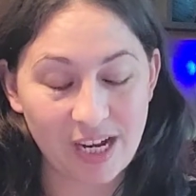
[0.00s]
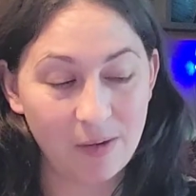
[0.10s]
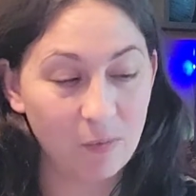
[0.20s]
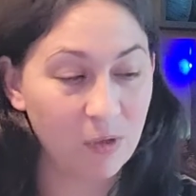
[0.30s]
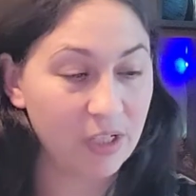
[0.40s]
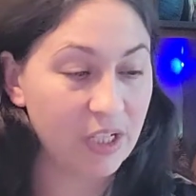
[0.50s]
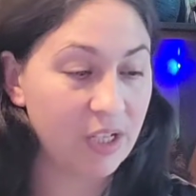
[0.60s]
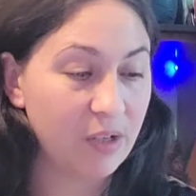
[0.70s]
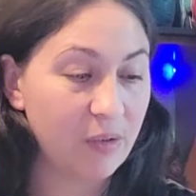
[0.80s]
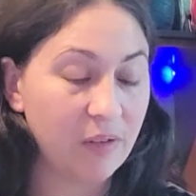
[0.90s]
I am wanting to
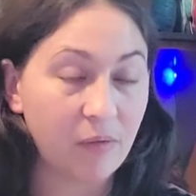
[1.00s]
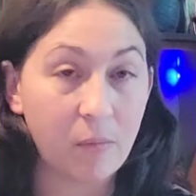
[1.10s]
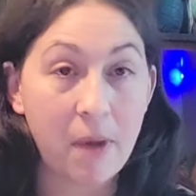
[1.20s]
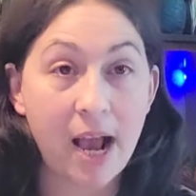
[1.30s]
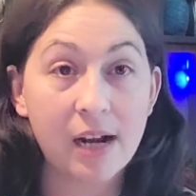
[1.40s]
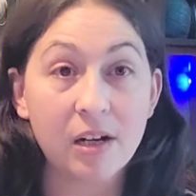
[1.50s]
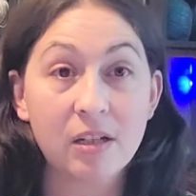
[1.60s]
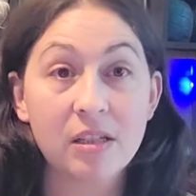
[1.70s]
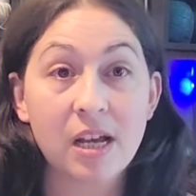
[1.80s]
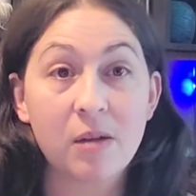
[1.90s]
do different
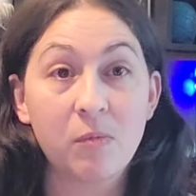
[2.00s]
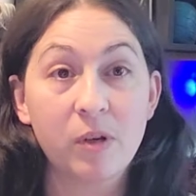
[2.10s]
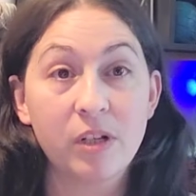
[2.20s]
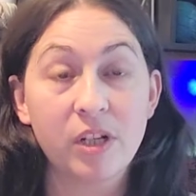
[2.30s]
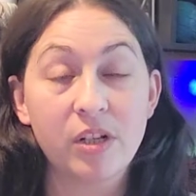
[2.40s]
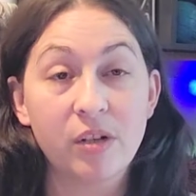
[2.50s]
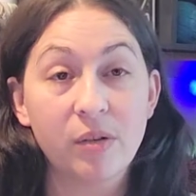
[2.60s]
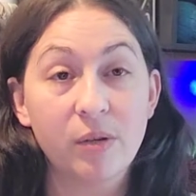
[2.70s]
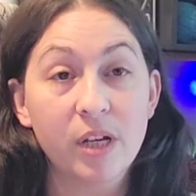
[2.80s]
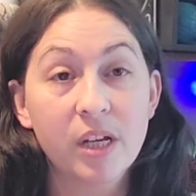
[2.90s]
patterns. I'm wanting to
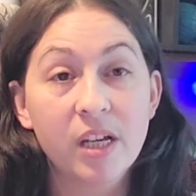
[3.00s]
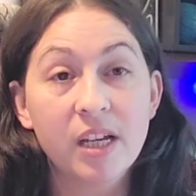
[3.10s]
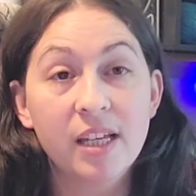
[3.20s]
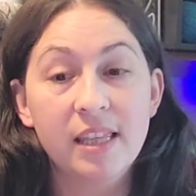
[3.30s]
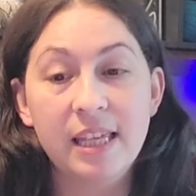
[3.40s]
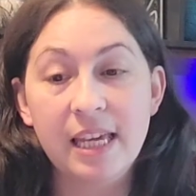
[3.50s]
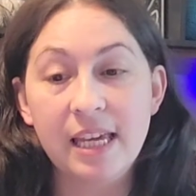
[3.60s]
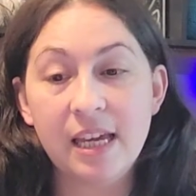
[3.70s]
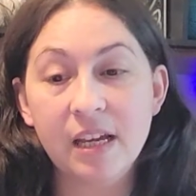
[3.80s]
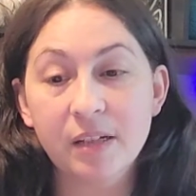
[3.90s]
do
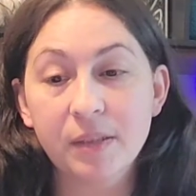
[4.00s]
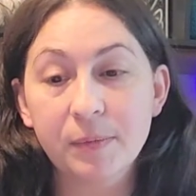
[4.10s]
the